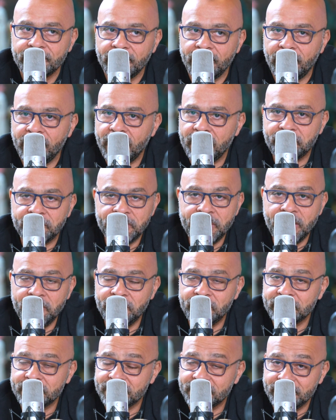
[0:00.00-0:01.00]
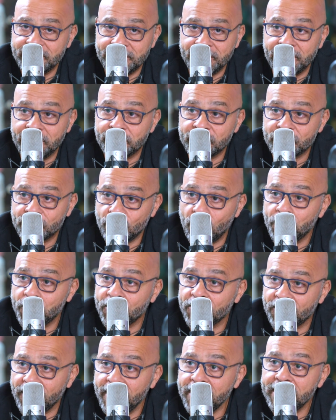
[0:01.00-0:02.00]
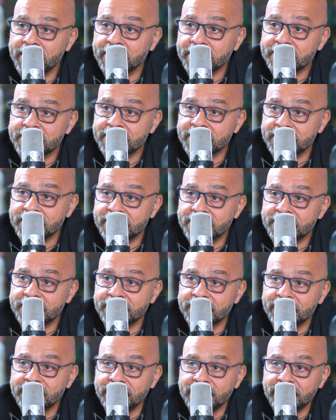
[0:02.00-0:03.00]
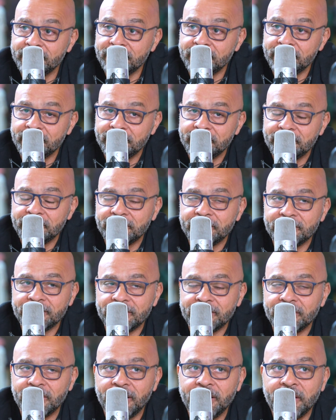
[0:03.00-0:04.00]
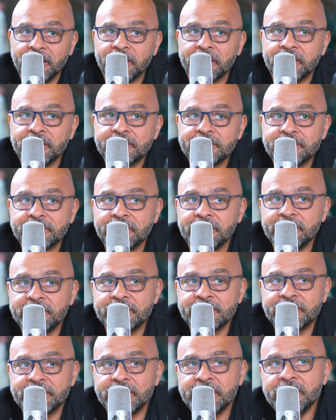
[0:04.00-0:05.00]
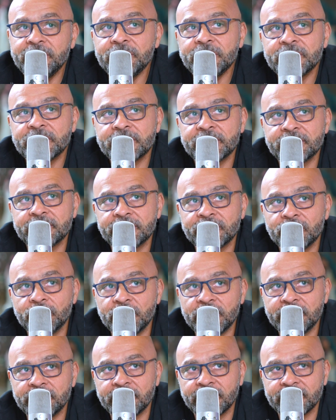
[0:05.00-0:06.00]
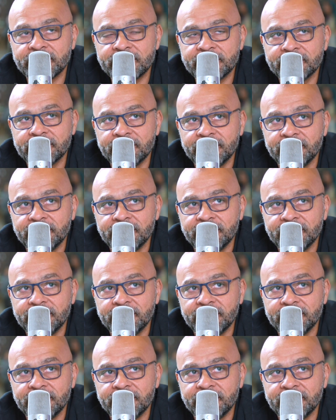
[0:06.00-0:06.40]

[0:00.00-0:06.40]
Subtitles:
I've never seen him stop crying since. It seems to me that